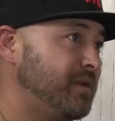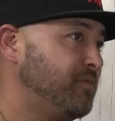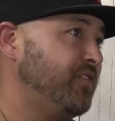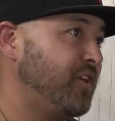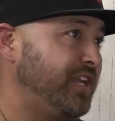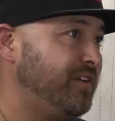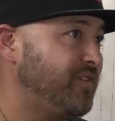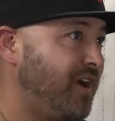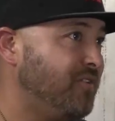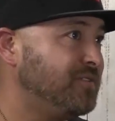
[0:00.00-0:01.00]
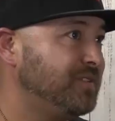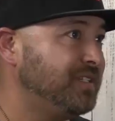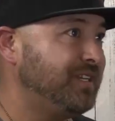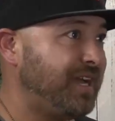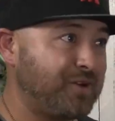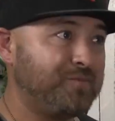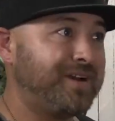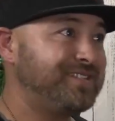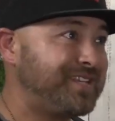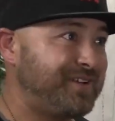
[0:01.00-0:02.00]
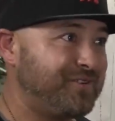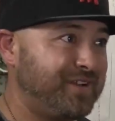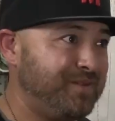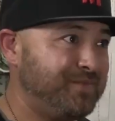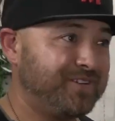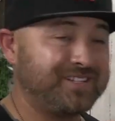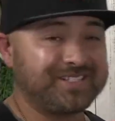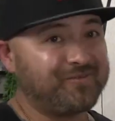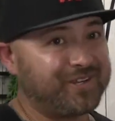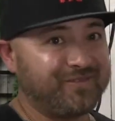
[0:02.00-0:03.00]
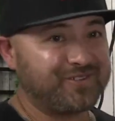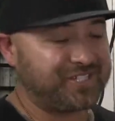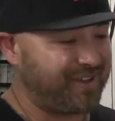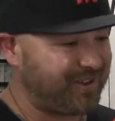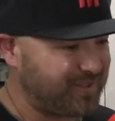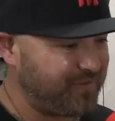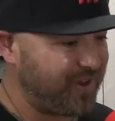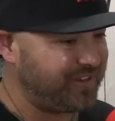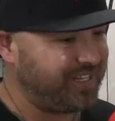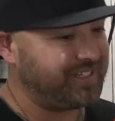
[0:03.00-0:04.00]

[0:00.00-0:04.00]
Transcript: of Veronique Vowell. I don't mind saying her name here because I want to give a shout out to Veronique.